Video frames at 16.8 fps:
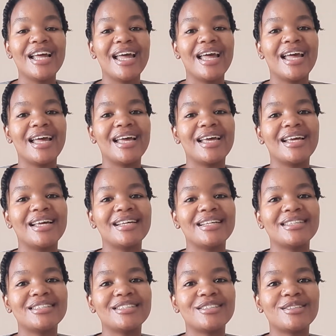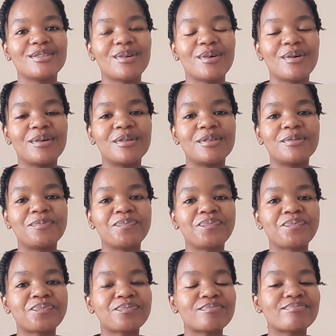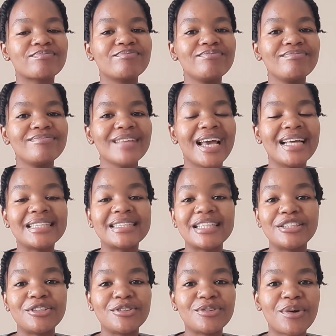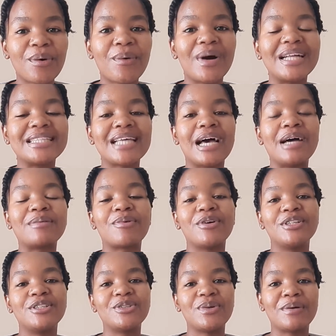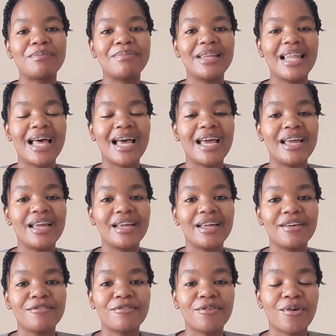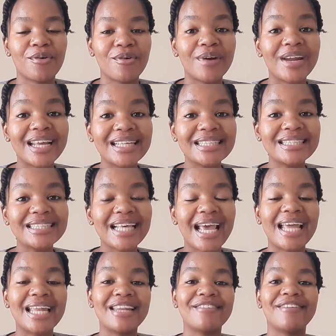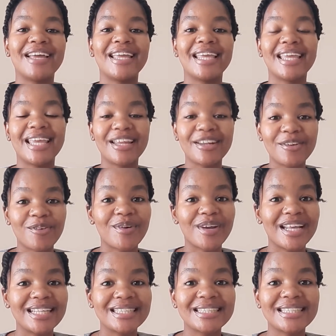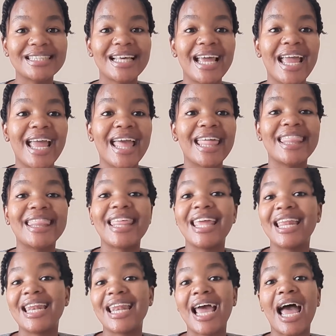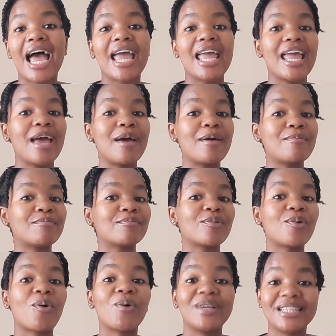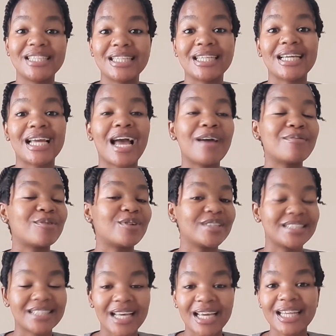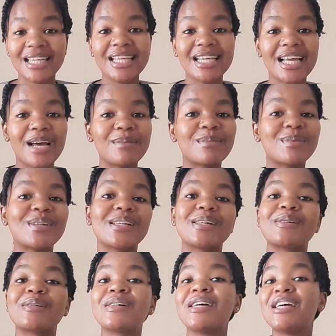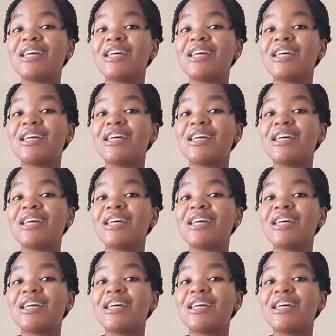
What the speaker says: And so I said, you know what, I'm going to apply for res, and if I get res, then I am quitting. I'm resigning. I'm gonna